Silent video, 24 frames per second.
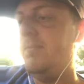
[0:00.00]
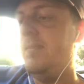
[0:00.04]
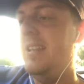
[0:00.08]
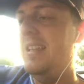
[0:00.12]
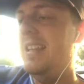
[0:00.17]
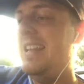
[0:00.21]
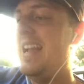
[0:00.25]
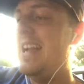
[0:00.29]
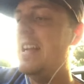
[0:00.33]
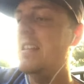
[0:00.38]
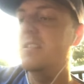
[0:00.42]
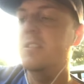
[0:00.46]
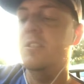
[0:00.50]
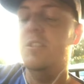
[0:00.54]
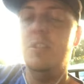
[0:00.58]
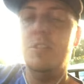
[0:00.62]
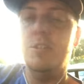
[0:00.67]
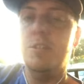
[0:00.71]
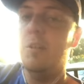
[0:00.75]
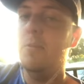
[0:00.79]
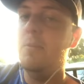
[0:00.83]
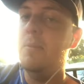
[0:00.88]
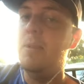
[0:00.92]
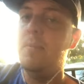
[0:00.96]
yeah,
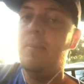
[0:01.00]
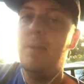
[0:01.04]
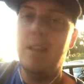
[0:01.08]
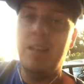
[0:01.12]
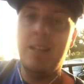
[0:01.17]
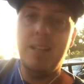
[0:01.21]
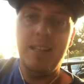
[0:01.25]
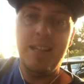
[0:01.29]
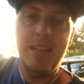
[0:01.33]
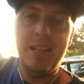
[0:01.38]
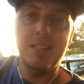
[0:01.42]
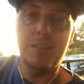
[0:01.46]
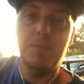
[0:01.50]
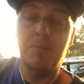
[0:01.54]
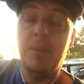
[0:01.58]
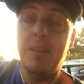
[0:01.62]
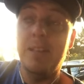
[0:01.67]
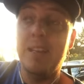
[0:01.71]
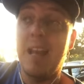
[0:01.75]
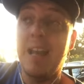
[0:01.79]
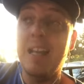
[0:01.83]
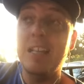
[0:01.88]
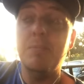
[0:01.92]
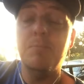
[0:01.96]
just don't be a pain in the ass. Be
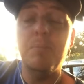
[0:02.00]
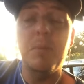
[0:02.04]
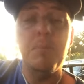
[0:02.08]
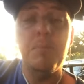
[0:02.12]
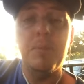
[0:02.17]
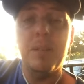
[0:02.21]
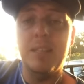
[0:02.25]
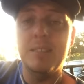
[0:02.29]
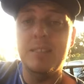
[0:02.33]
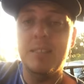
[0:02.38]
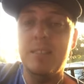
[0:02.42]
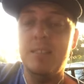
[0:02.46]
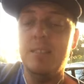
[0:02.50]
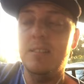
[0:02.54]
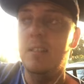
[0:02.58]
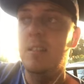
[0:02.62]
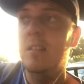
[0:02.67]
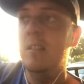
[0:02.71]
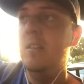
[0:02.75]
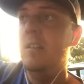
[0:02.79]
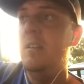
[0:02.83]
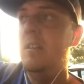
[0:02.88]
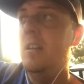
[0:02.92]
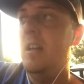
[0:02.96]
nice, be pleasant.
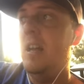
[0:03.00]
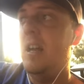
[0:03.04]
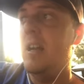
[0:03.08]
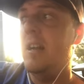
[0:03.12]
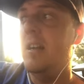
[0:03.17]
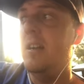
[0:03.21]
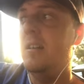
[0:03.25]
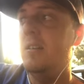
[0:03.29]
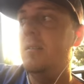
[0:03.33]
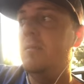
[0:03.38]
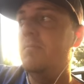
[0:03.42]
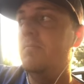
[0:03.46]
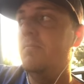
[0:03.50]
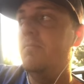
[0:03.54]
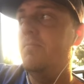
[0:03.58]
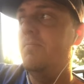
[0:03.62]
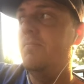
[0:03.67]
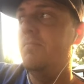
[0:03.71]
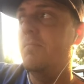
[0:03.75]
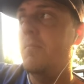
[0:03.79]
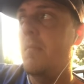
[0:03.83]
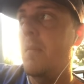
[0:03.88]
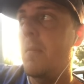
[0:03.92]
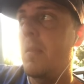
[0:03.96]

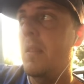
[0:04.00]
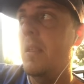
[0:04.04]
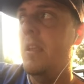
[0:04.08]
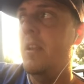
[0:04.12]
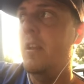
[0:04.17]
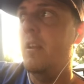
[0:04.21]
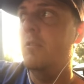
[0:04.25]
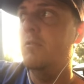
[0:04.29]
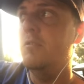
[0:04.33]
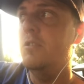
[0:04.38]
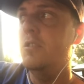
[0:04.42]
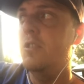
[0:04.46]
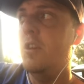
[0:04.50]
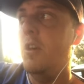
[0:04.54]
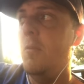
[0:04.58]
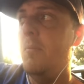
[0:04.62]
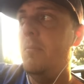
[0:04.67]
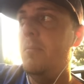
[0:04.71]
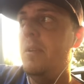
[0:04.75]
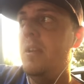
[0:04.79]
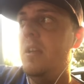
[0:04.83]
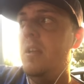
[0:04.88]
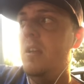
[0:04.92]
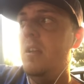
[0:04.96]

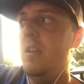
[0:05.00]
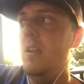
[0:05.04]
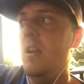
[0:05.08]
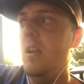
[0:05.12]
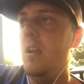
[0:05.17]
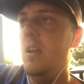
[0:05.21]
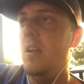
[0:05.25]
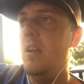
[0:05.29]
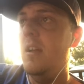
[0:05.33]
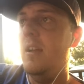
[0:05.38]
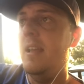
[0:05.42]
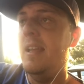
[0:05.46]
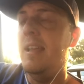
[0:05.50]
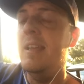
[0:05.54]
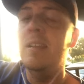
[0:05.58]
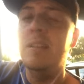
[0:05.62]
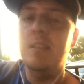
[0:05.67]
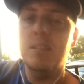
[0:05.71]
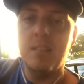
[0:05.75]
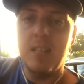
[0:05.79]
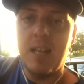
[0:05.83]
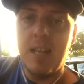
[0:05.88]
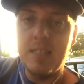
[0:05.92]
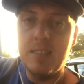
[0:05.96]
Don't be
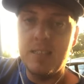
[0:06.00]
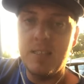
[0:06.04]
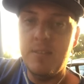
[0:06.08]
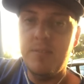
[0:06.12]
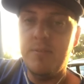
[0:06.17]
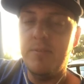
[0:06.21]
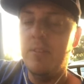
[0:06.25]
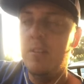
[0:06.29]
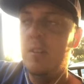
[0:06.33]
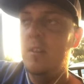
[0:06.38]
indecisive.